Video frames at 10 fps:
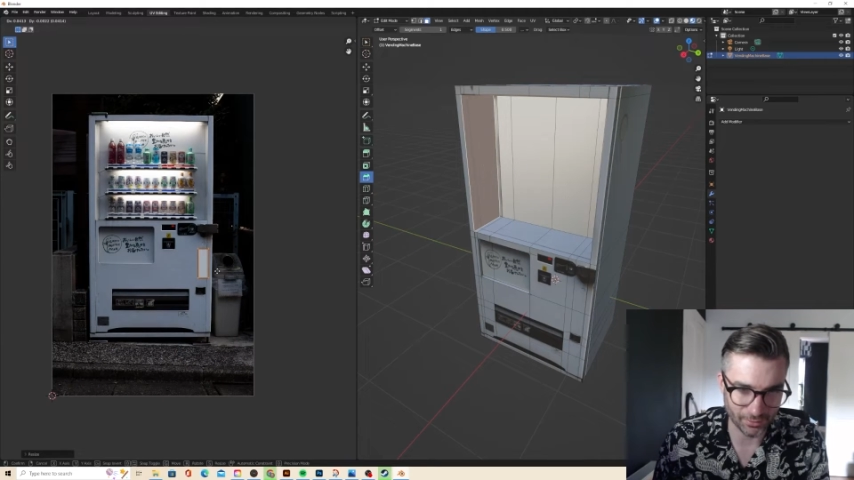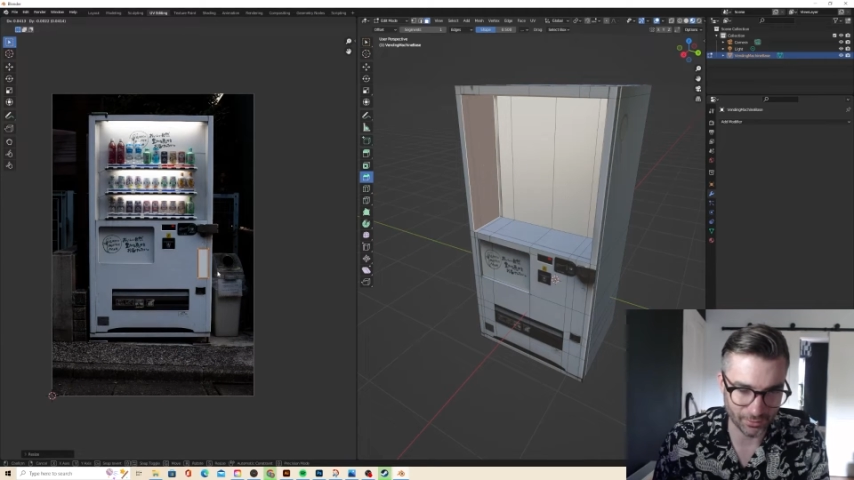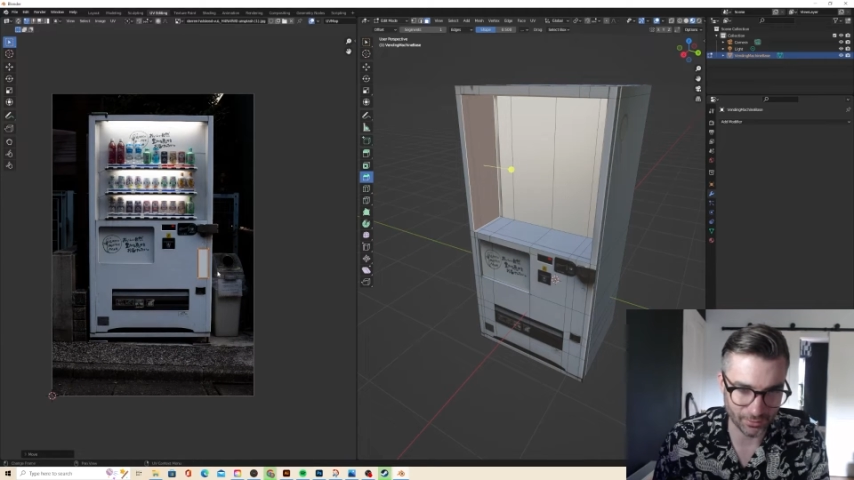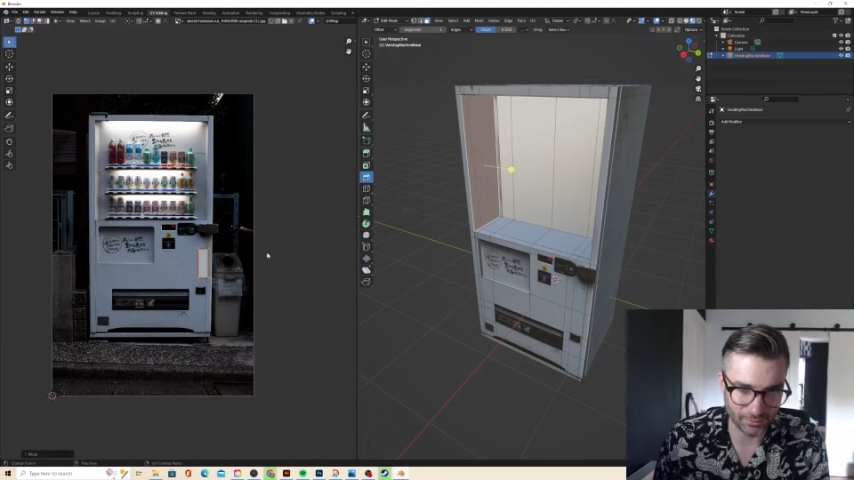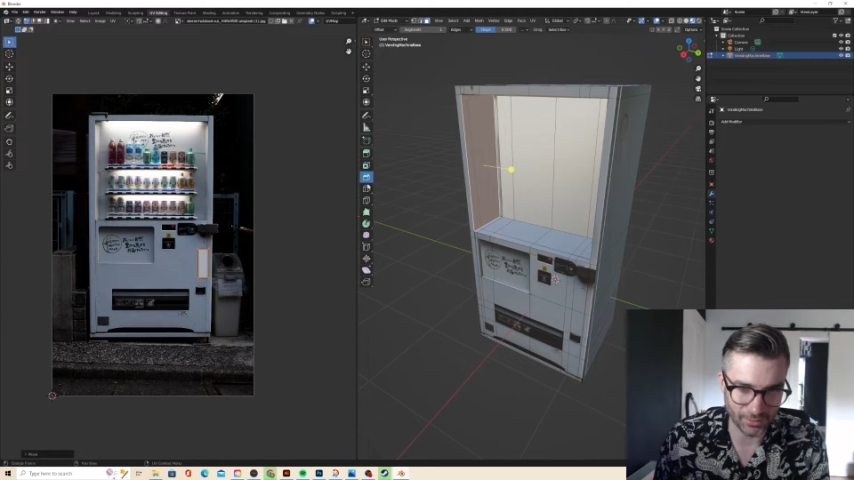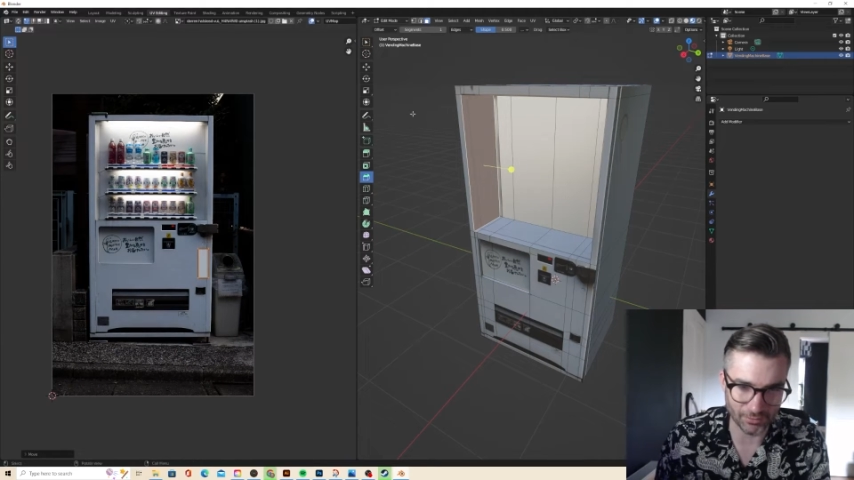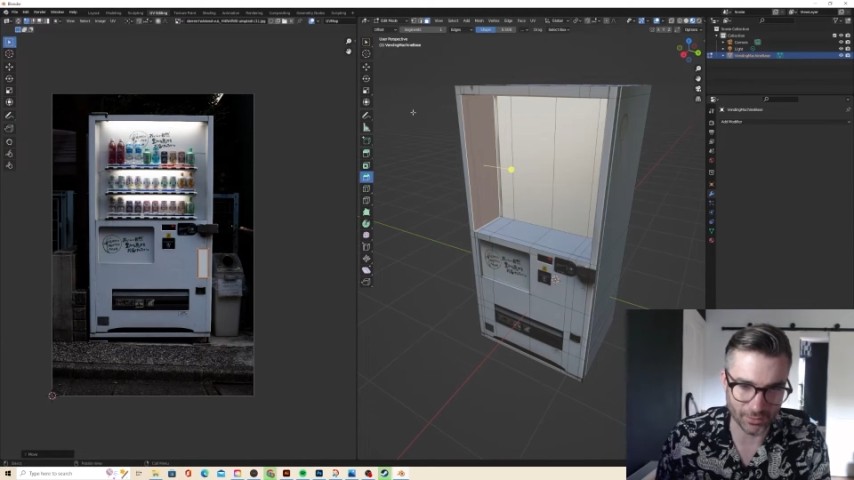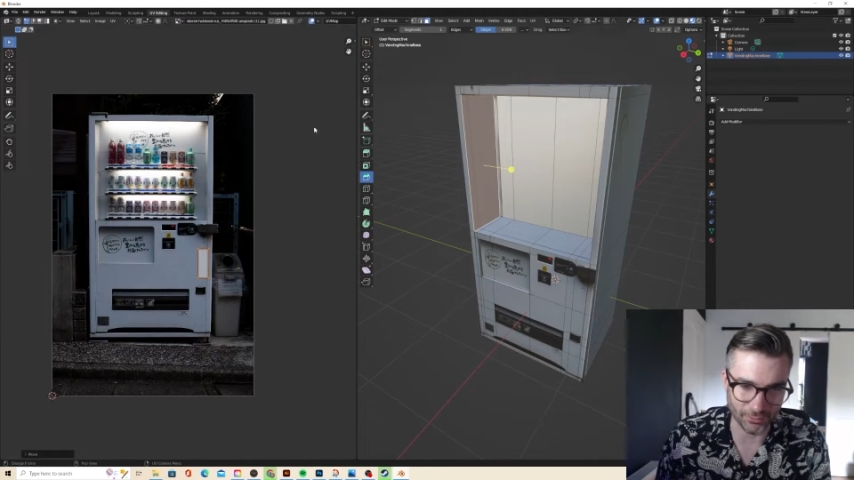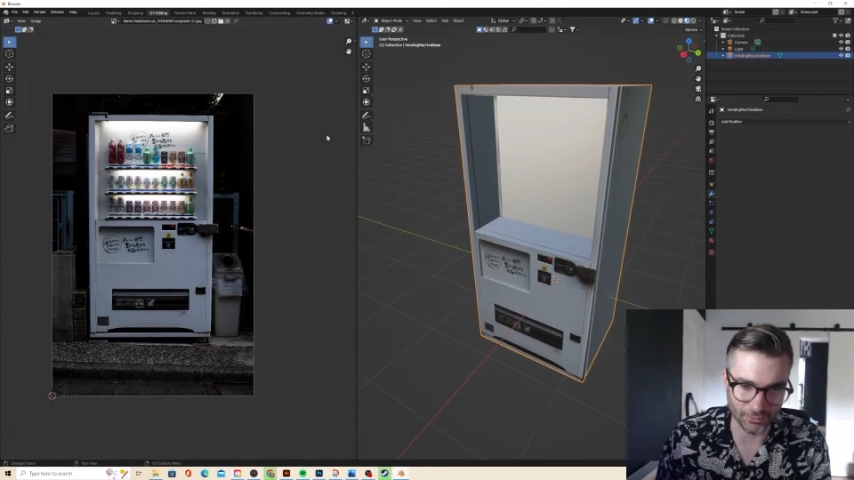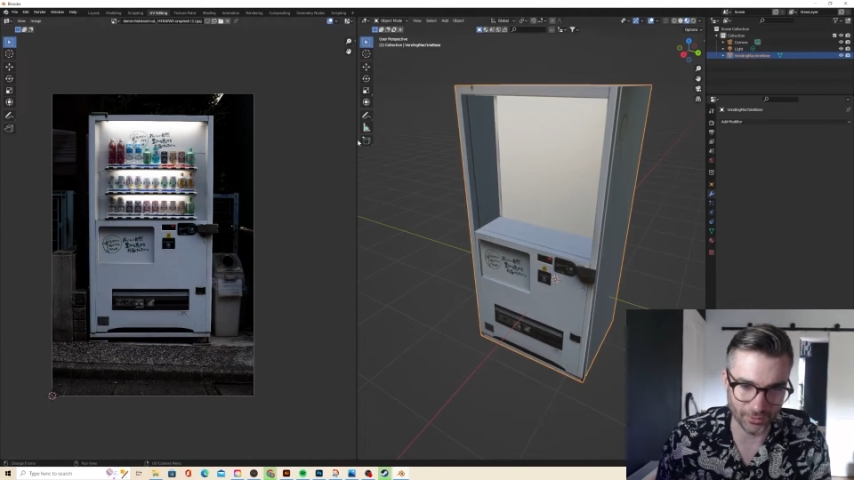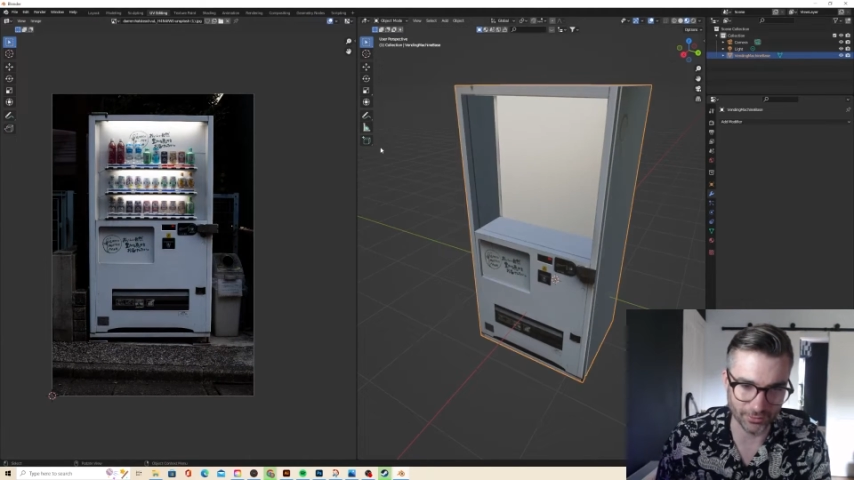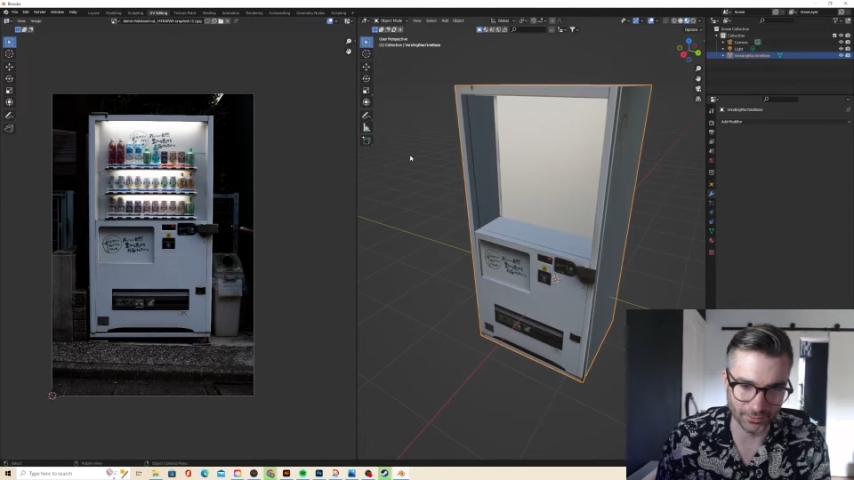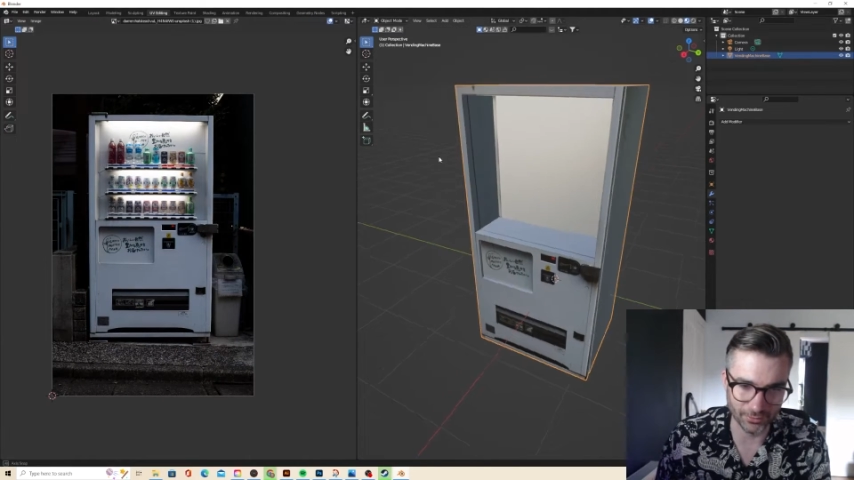It's definitely not fun.